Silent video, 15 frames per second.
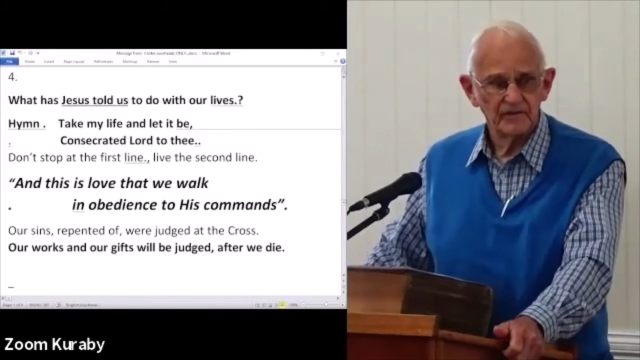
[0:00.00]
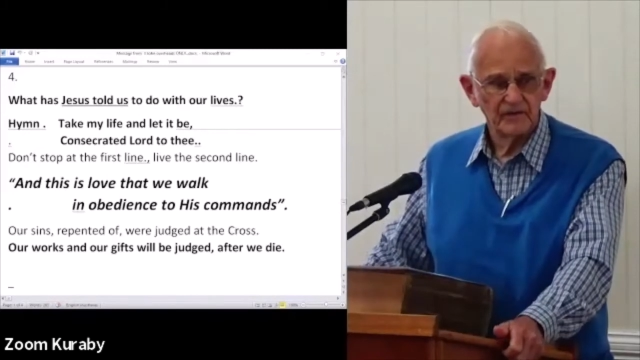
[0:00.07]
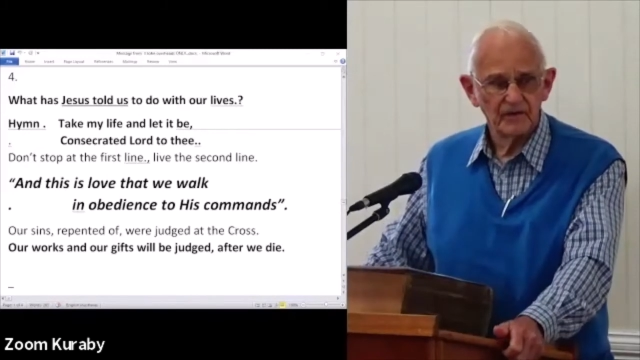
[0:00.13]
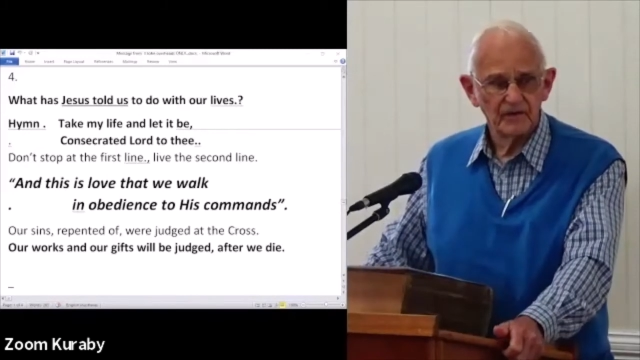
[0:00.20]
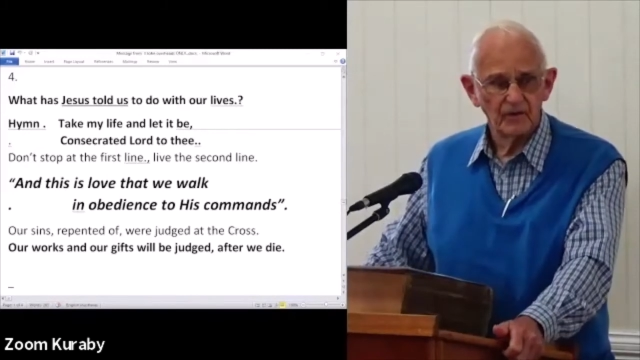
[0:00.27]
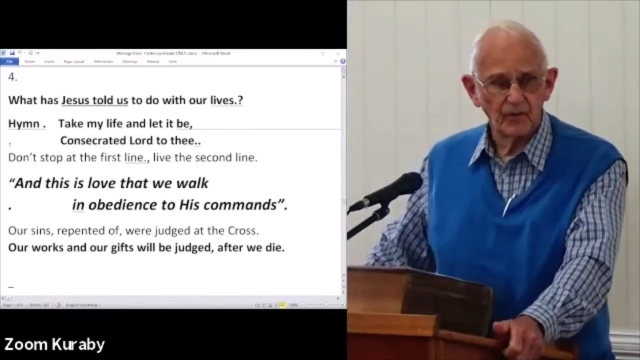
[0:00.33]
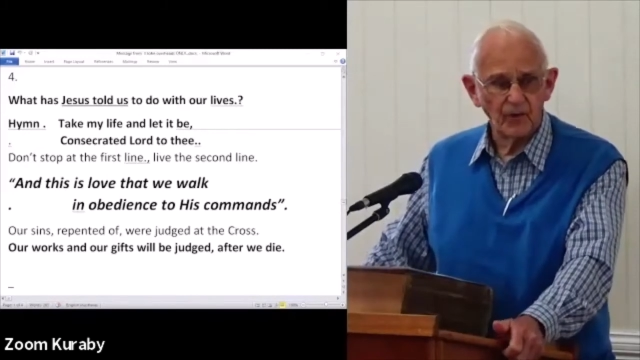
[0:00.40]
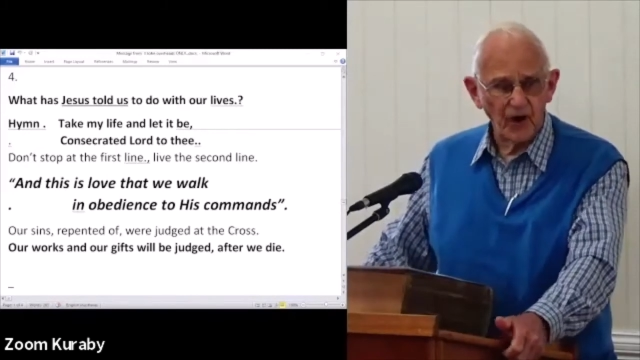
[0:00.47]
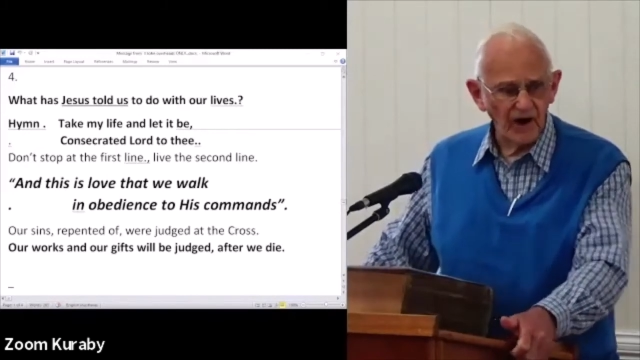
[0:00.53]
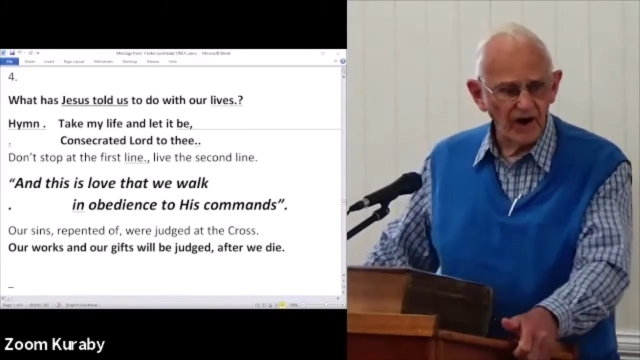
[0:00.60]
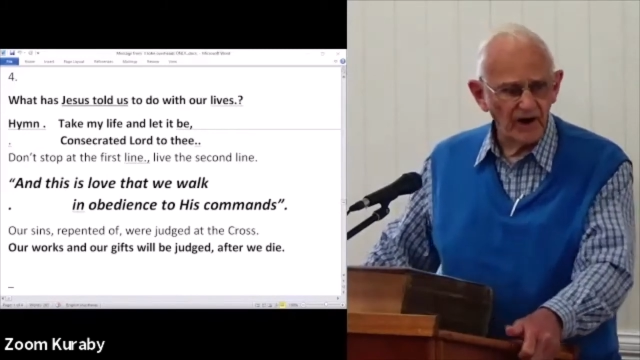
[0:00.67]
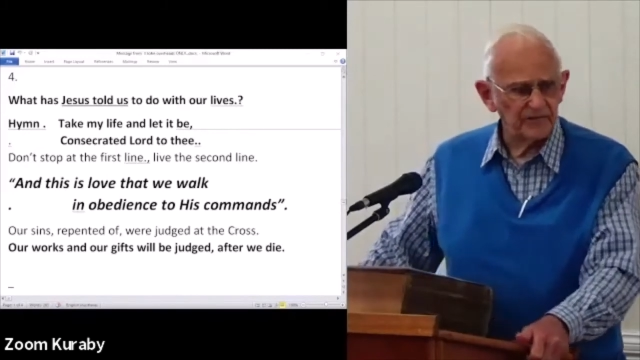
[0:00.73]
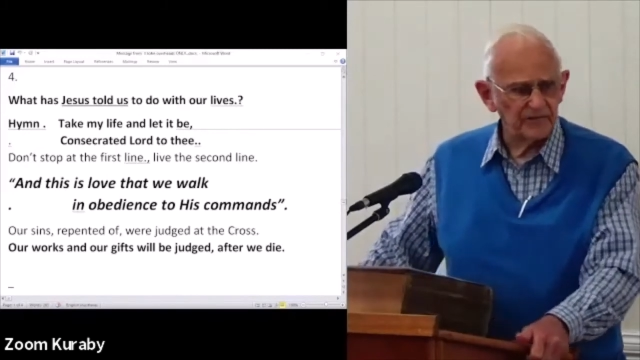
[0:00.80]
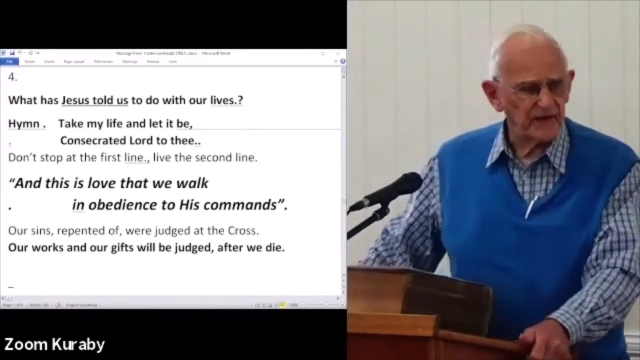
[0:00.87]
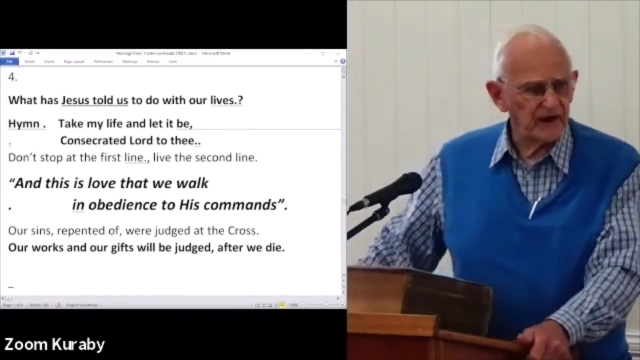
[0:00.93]
Why have
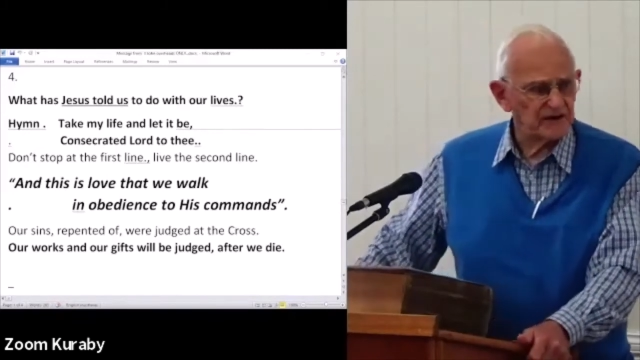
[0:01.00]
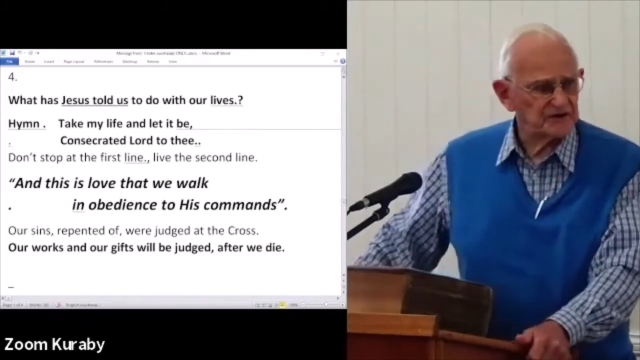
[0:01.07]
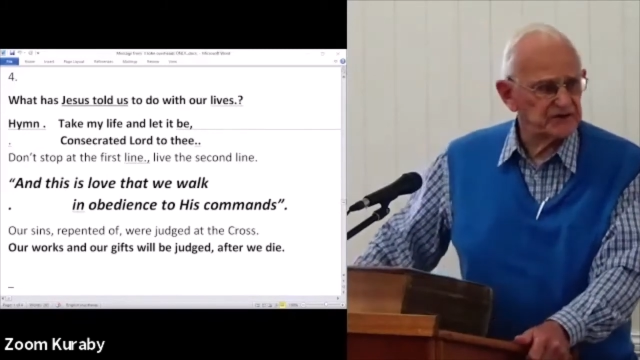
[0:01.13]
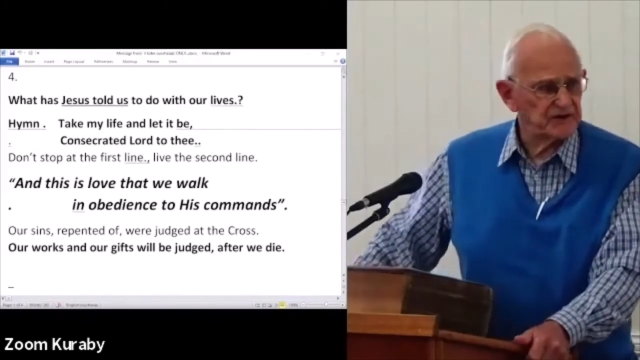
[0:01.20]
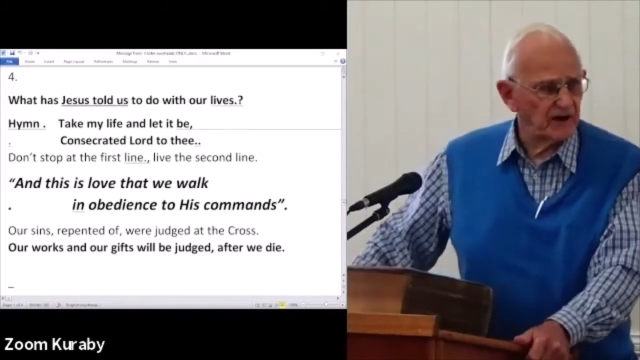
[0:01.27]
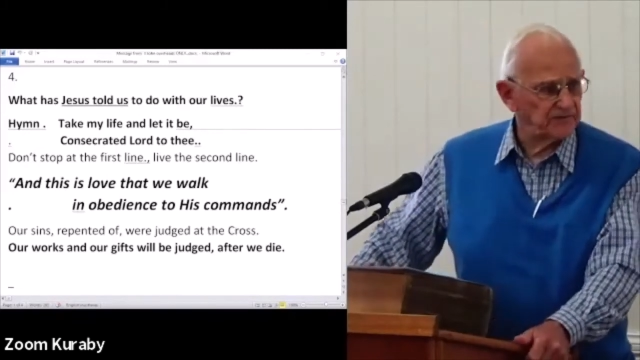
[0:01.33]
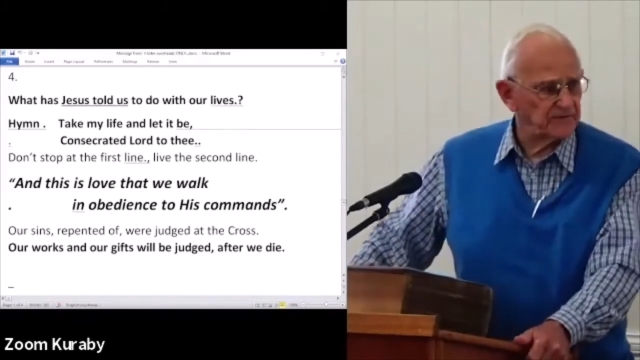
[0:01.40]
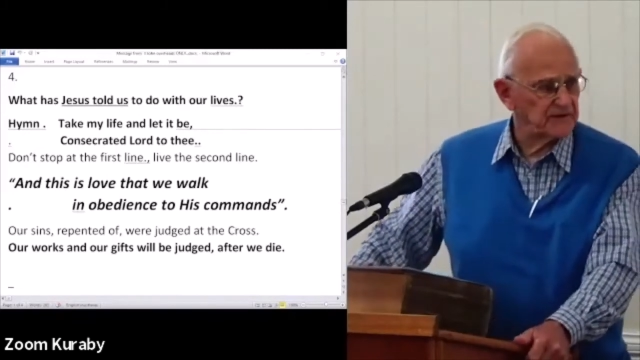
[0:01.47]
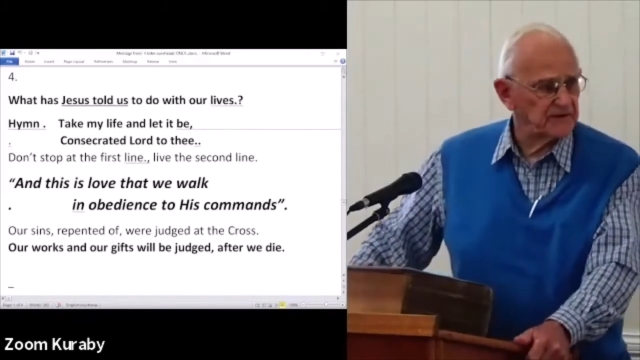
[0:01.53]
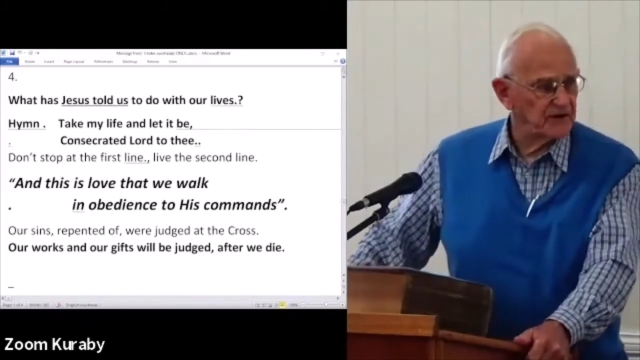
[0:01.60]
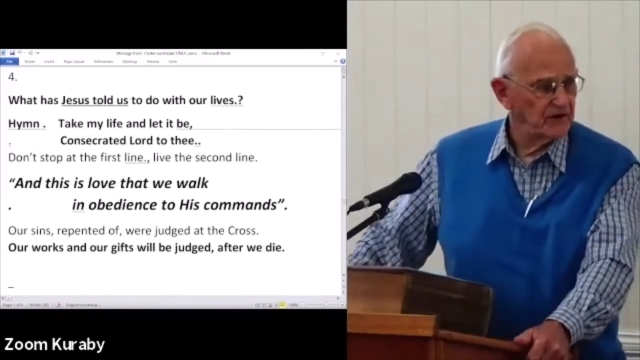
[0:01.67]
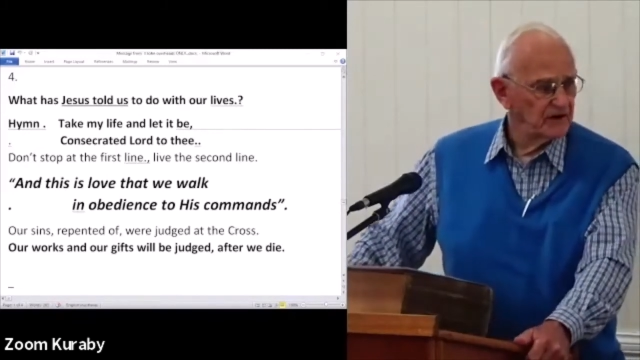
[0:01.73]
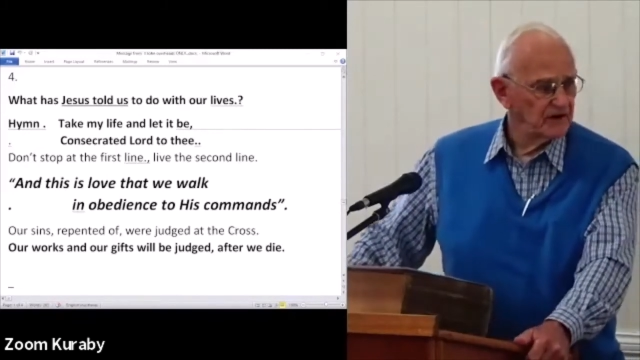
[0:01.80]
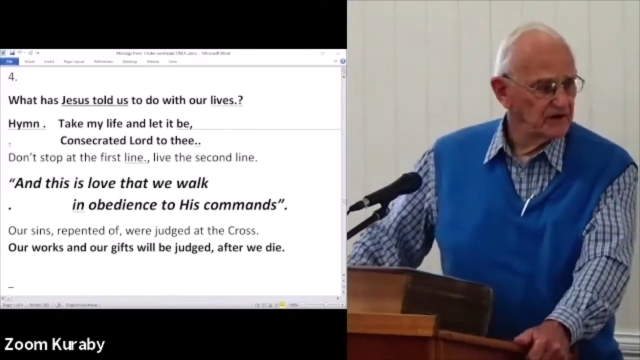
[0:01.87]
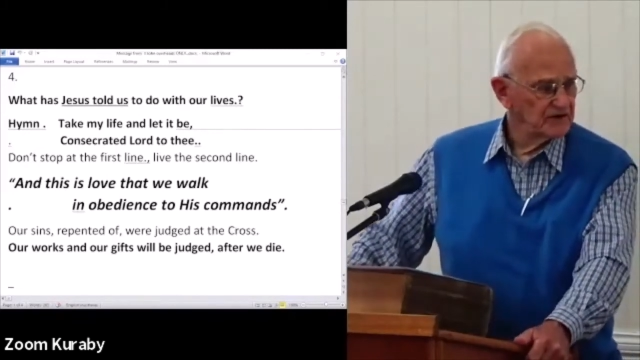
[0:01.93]
they suffered
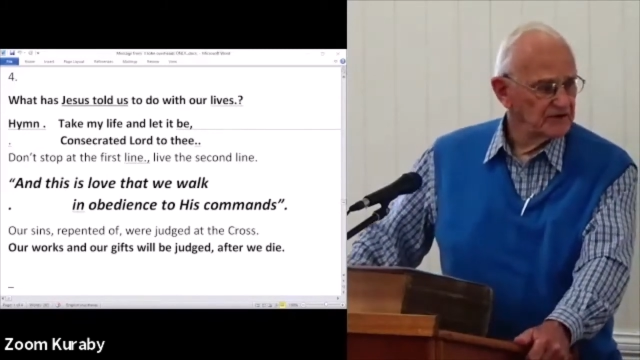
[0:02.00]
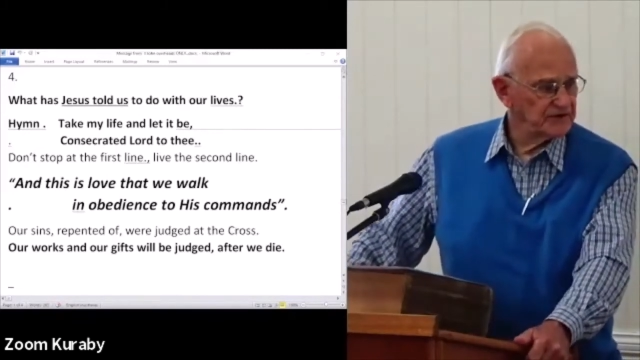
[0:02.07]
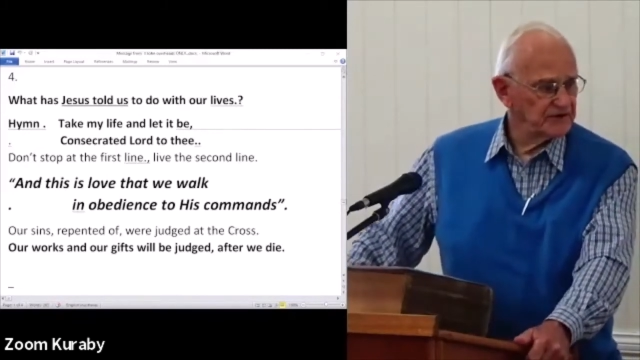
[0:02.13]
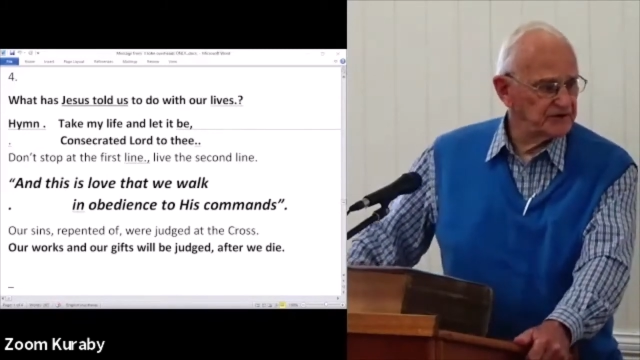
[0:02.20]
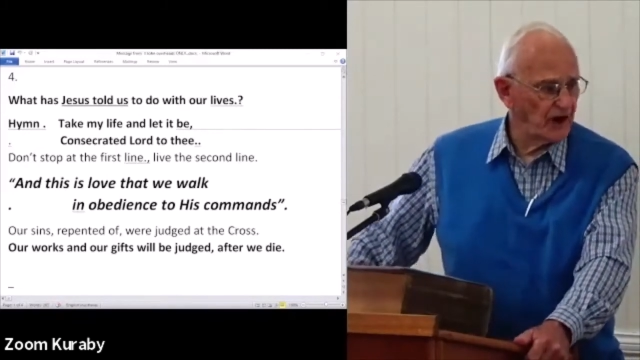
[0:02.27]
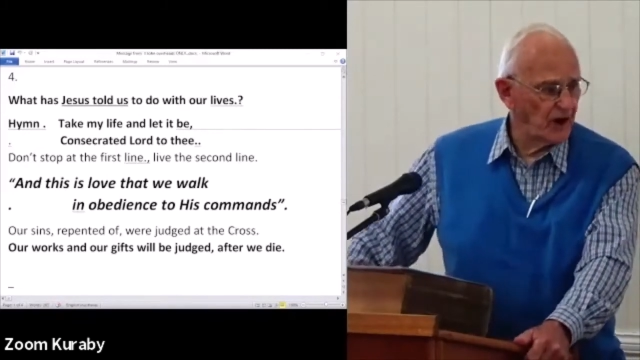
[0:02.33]
so